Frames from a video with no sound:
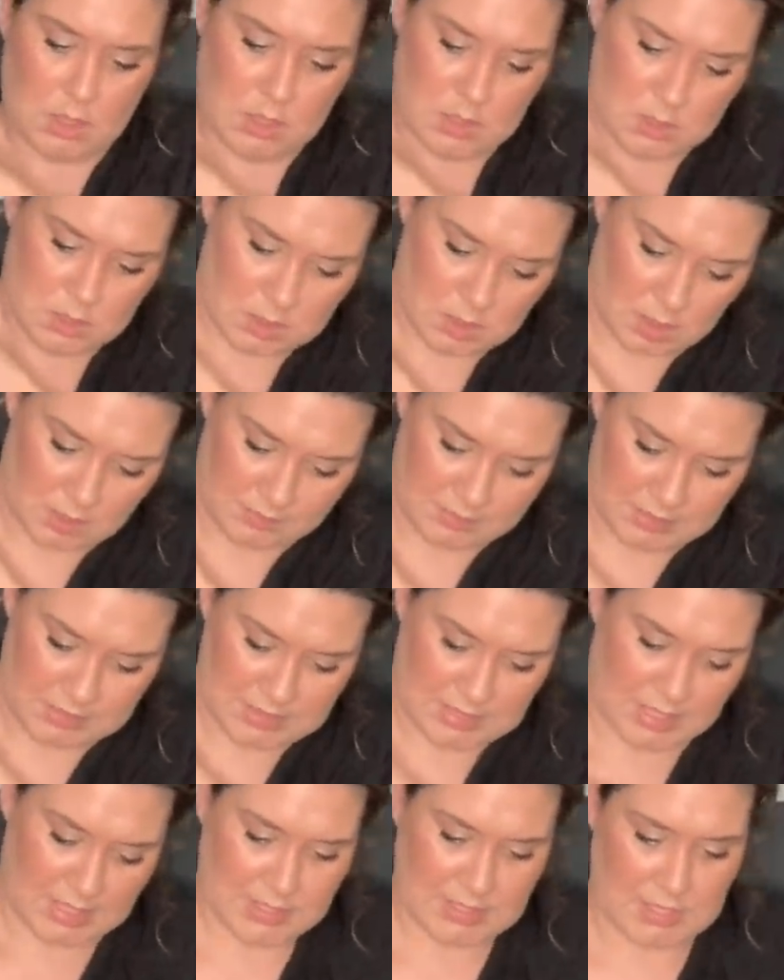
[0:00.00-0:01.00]
Soft and
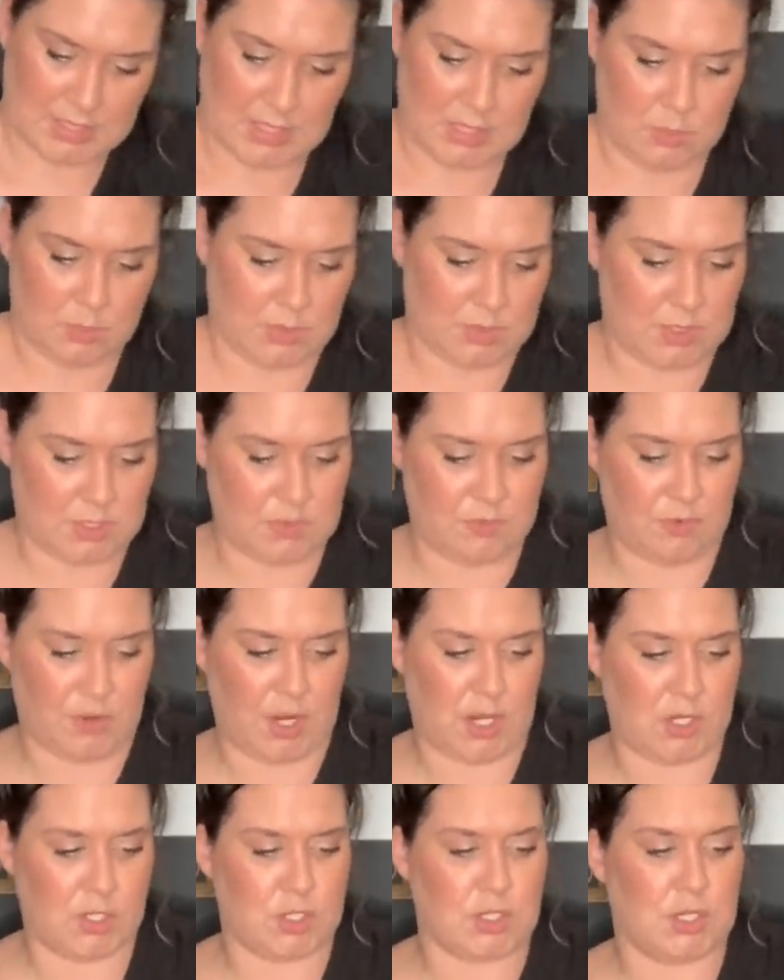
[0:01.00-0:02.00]
sexy with this
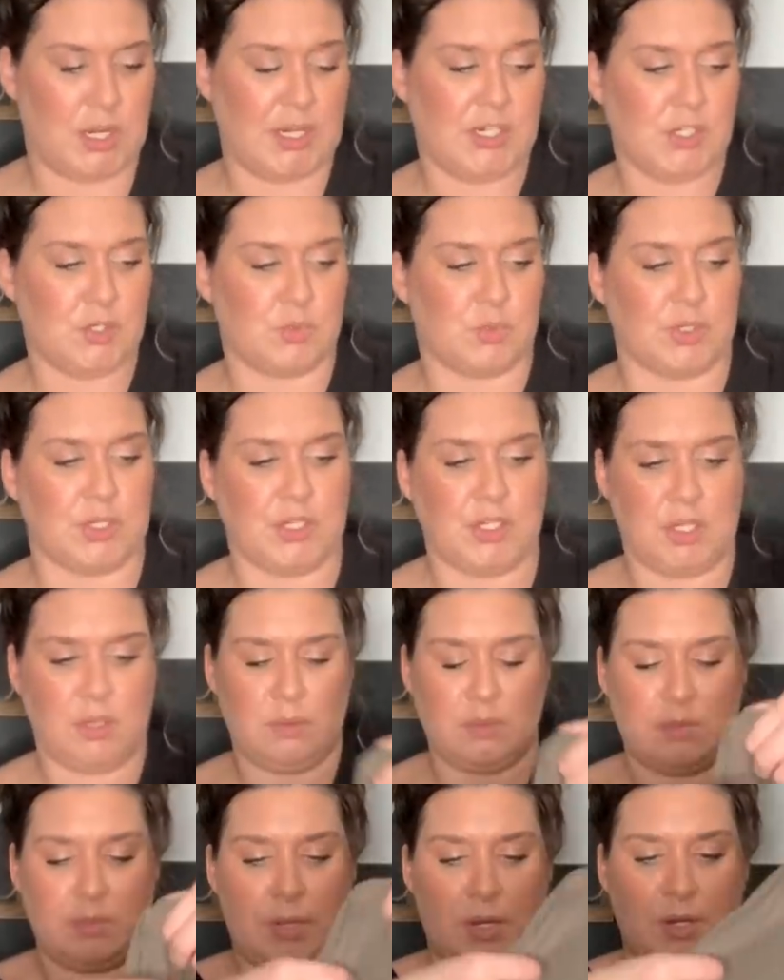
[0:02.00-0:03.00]
fringe. I do really good
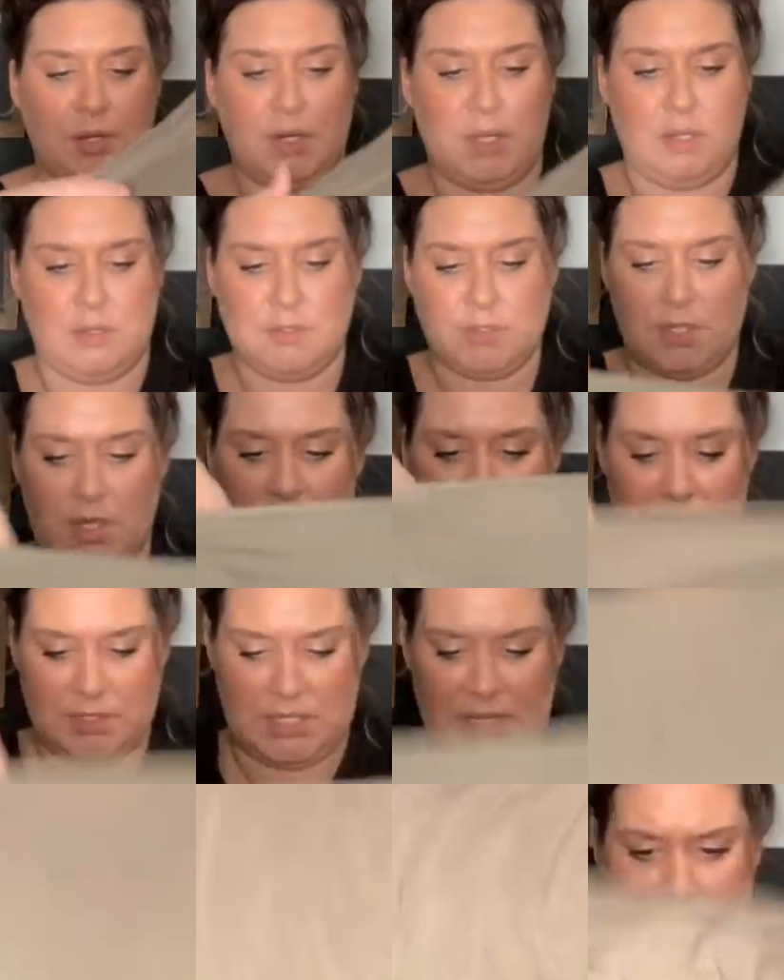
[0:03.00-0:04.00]
with American Eagle soft and
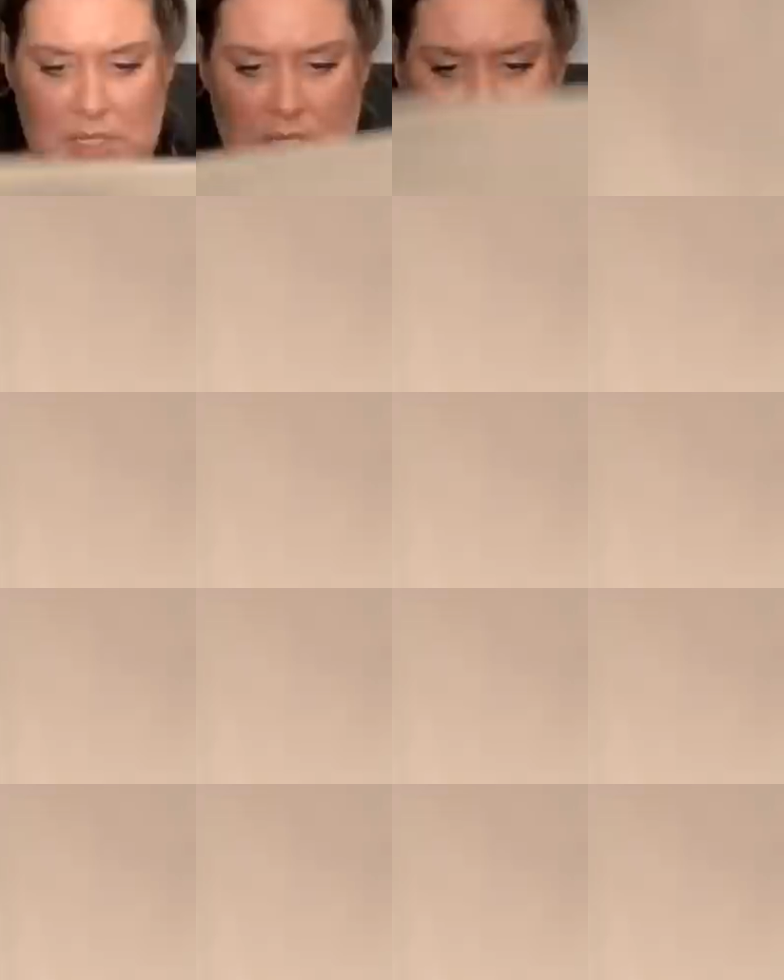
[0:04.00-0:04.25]
sexy